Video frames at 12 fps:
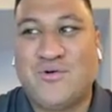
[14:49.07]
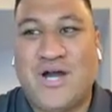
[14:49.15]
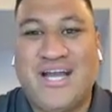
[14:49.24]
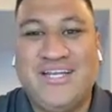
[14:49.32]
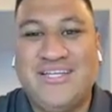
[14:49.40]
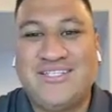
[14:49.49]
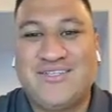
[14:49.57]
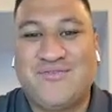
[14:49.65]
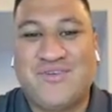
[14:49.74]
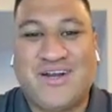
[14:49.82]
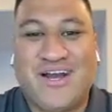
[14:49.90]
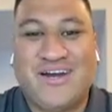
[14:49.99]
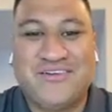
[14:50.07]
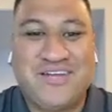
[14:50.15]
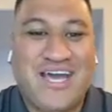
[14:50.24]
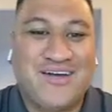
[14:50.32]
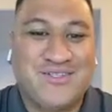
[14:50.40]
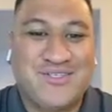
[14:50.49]
I need to figure out
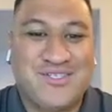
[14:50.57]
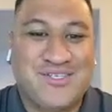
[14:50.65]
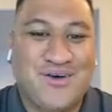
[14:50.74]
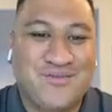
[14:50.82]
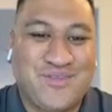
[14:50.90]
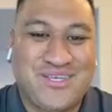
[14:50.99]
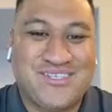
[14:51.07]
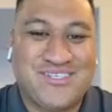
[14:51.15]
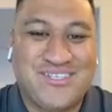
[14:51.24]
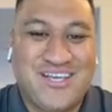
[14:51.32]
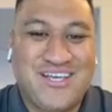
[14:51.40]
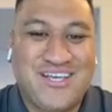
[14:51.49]
how to solve this